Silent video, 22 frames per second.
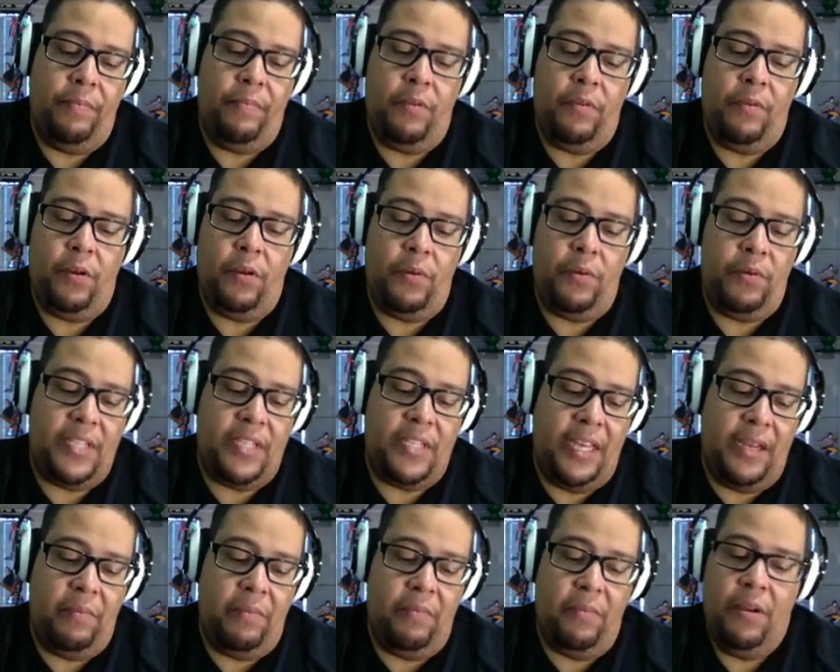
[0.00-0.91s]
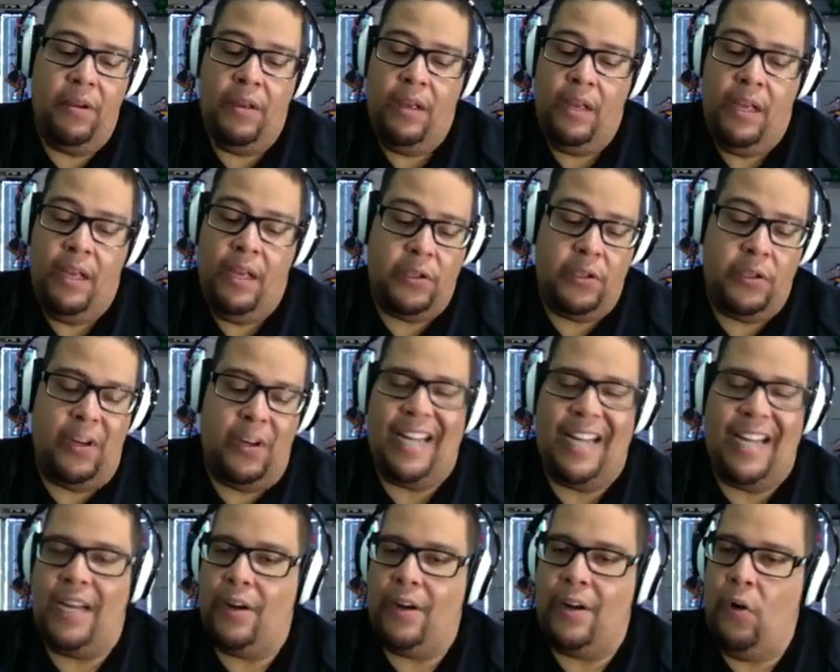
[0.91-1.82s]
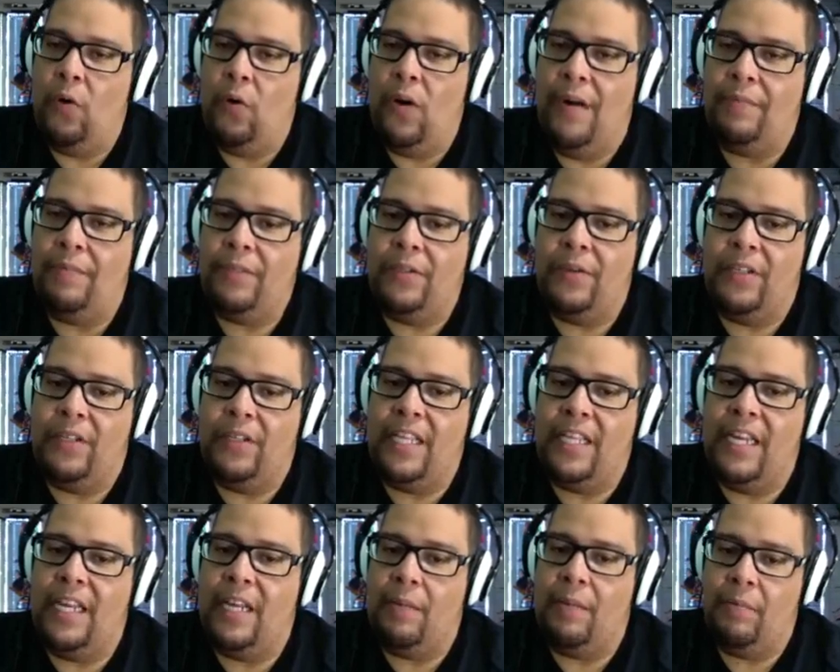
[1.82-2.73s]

use him sort of like a co-op sort of thing.